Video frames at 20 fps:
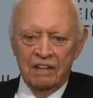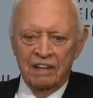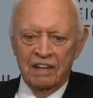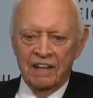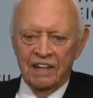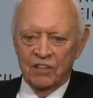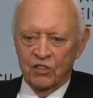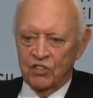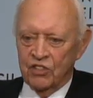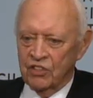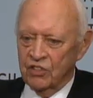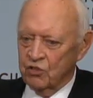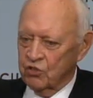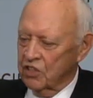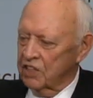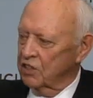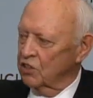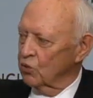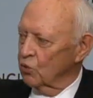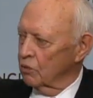uh, to
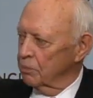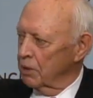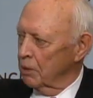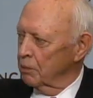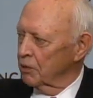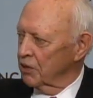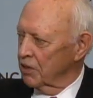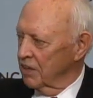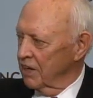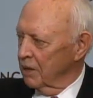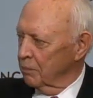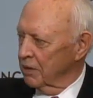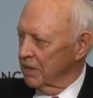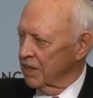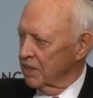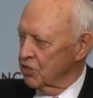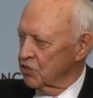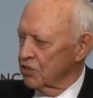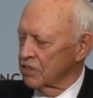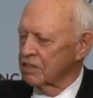seek the Republican
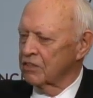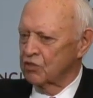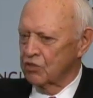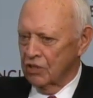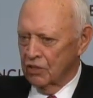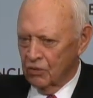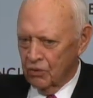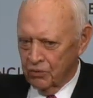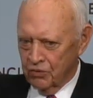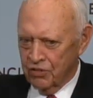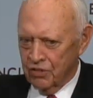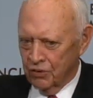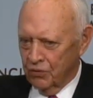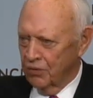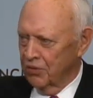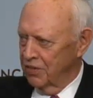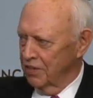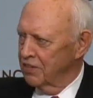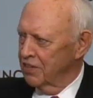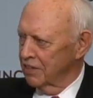nomination. So,
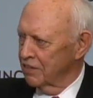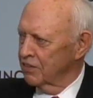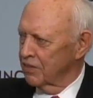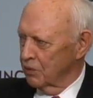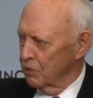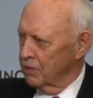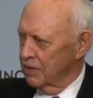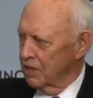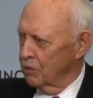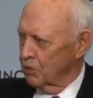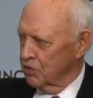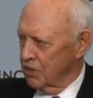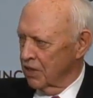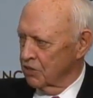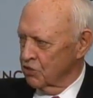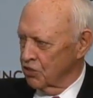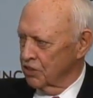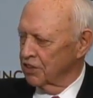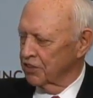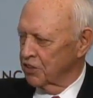so th- th- there was
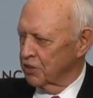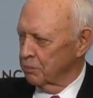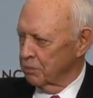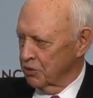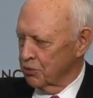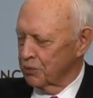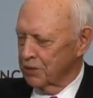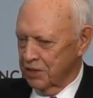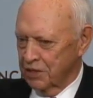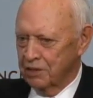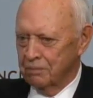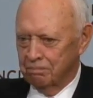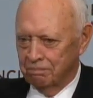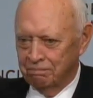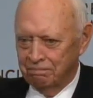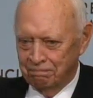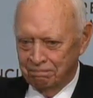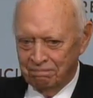hostility between them.